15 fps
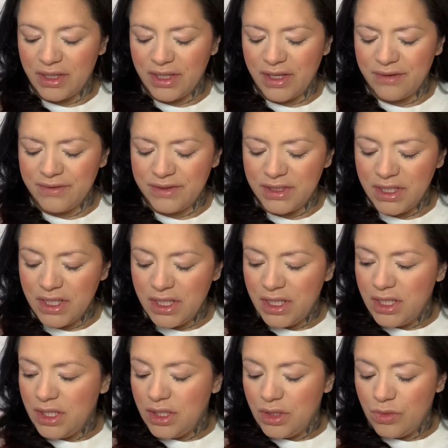left
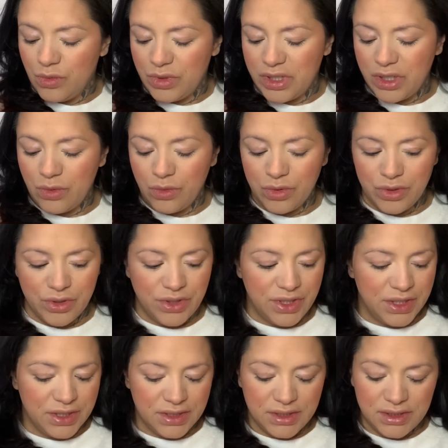when I ordered
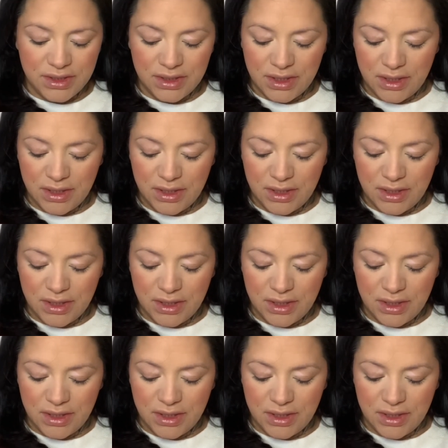this.